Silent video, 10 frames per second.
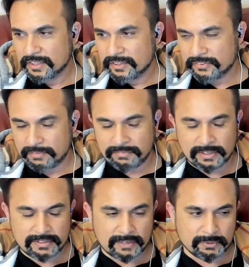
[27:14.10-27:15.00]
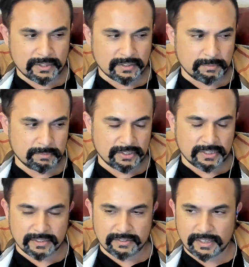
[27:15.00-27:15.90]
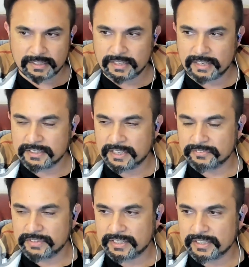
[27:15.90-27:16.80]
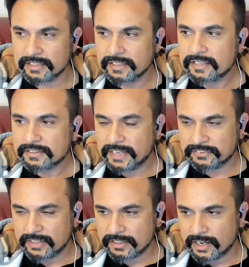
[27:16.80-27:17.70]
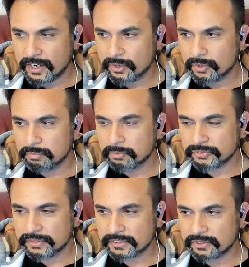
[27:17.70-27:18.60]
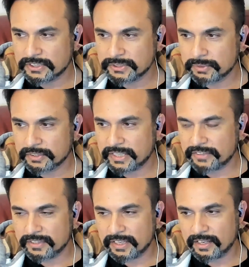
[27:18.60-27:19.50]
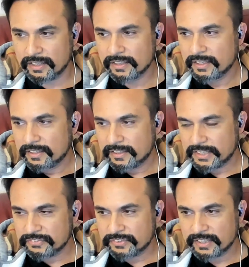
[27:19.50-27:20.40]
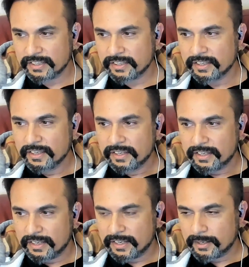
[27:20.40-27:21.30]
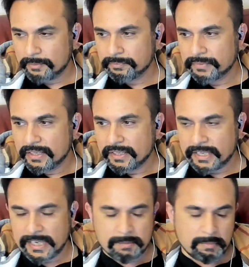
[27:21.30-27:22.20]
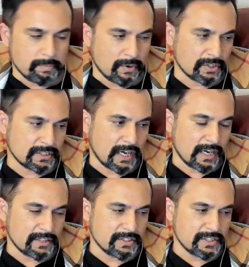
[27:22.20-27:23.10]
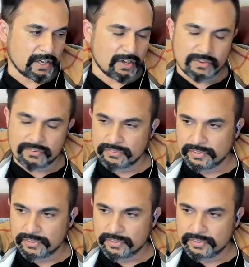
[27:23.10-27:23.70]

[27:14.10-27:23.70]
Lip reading: somewhere that we can communicate, right? At the end of the day, that's not how most of technology works. Tesla, let's say, um, came upon the idea of